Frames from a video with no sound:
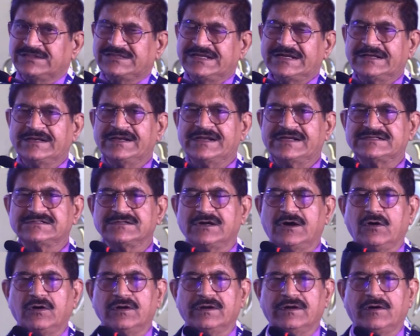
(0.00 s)
thickness
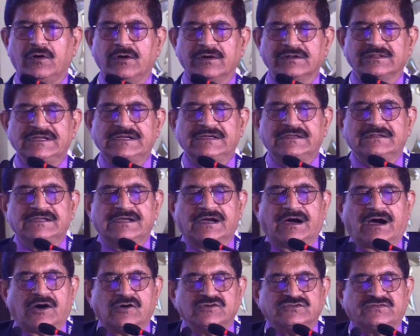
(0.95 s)
or the
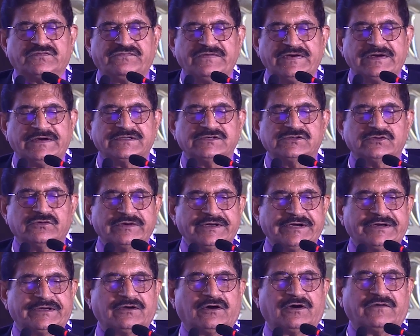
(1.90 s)
Hounsfield
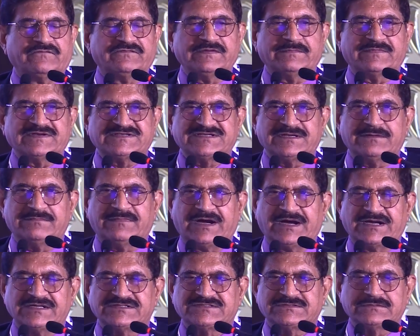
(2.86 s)
unit of the muscle
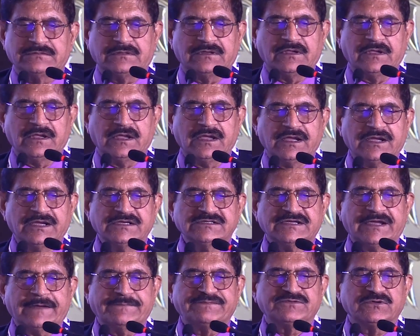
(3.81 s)
mass
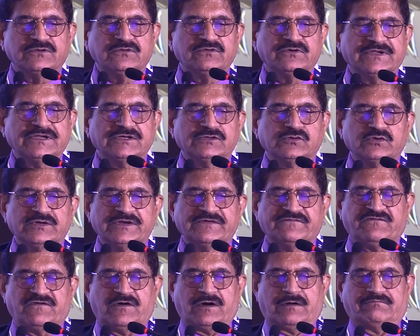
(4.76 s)
is absolutely
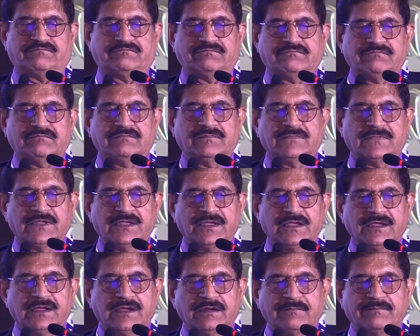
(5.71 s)
uniform.
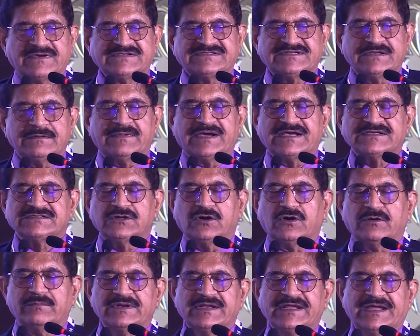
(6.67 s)
Muscle mass
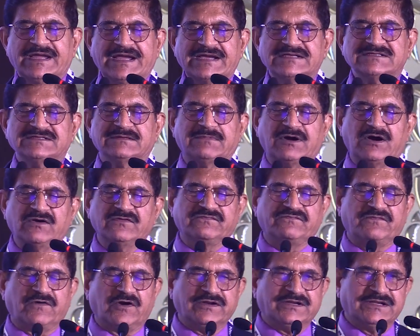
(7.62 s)
normally has about
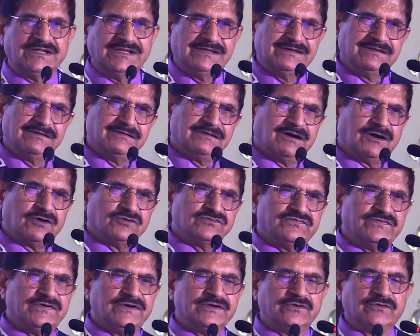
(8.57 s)
40
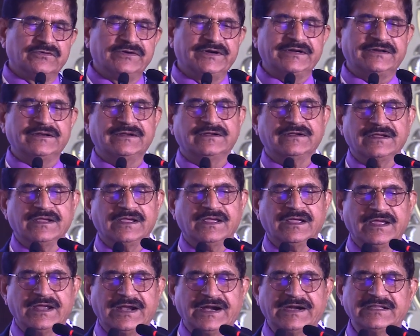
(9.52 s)
Hounsfield unit,
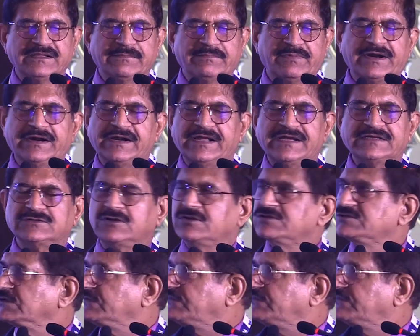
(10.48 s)
and the blood has also